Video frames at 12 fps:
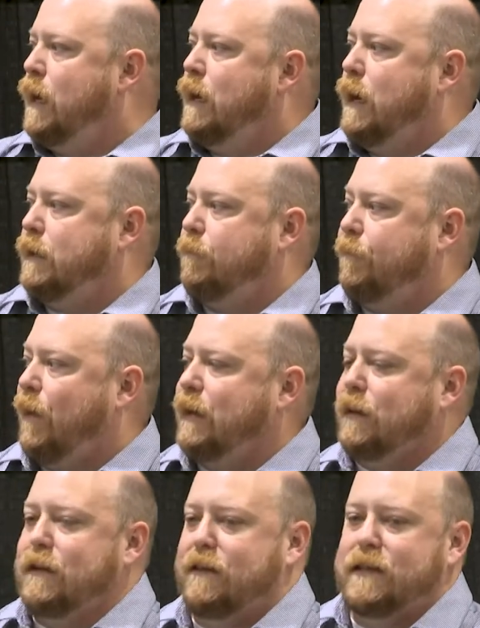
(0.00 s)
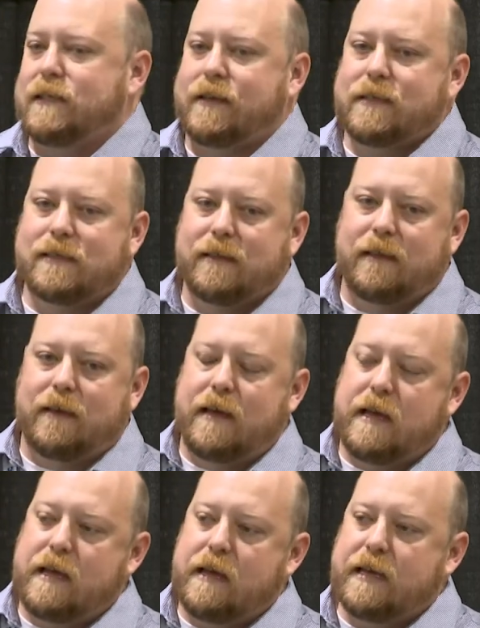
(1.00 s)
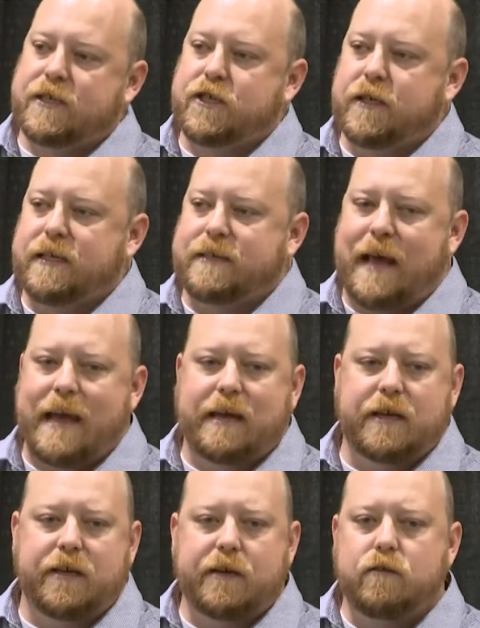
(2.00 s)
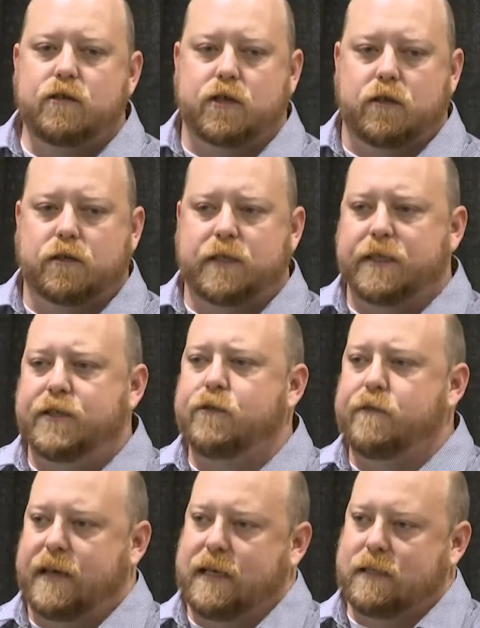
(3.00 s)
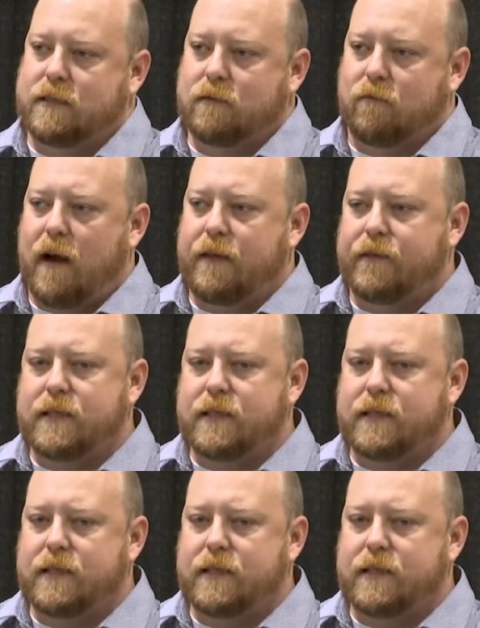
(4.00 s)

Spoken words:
And then finally to this is, it shouldn't take a user to do this, right?